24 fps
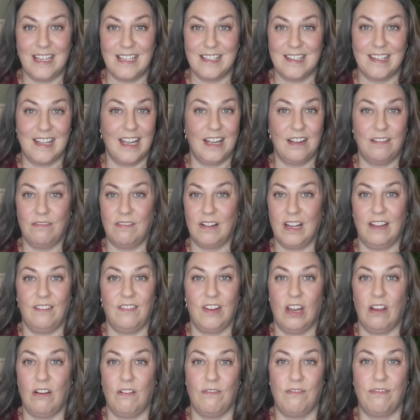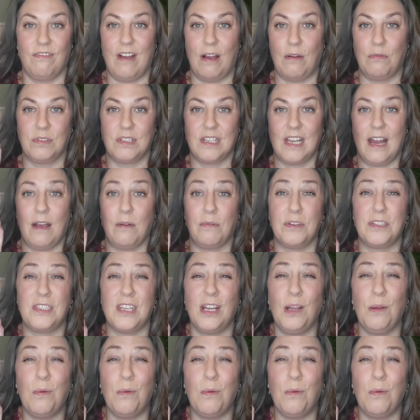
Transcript: This thing of leaving it on for hours and hours.